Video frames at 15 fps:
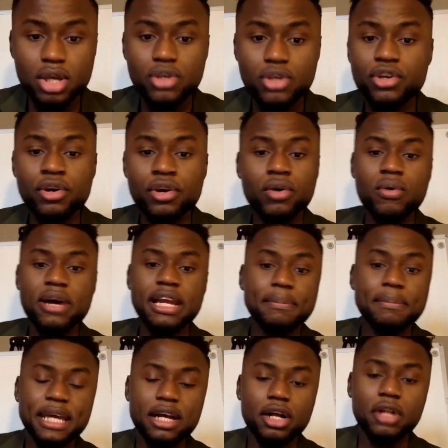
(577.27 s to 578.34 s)
You don't go ahead and
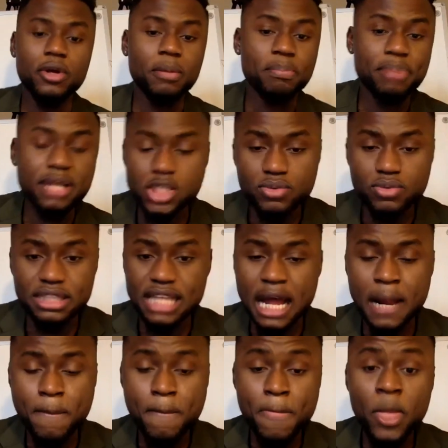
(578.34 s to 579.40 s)
pay all your bills with that.
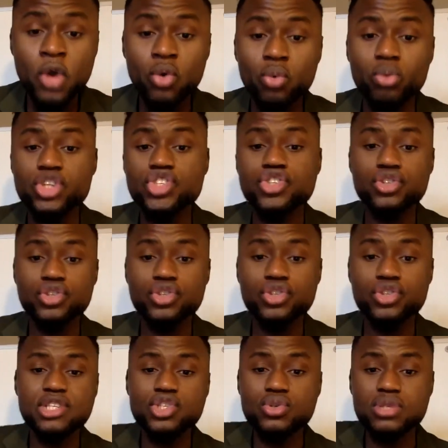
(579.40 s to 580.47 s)
What you do
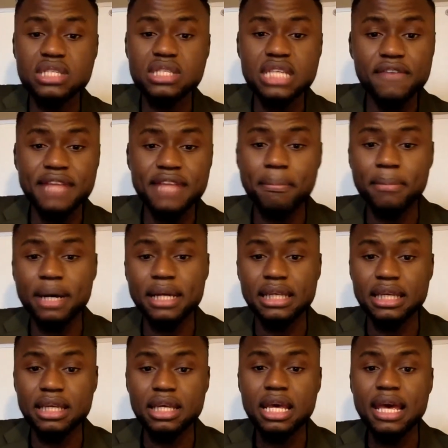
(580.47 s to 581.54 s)
is you save that
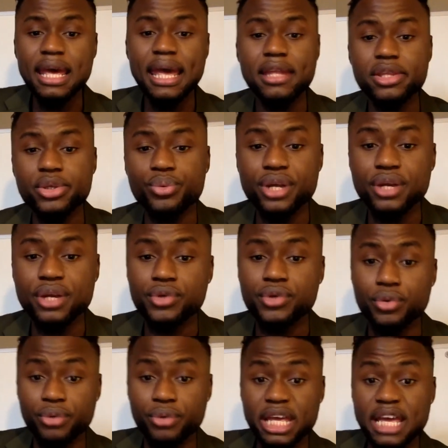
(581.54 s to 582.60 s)
money and you
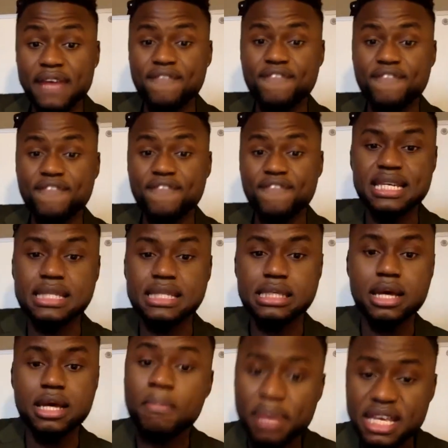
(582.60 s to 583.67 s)
reinvest into
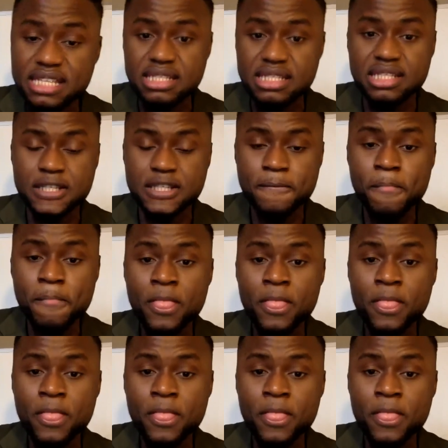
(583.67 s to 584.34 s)
your business.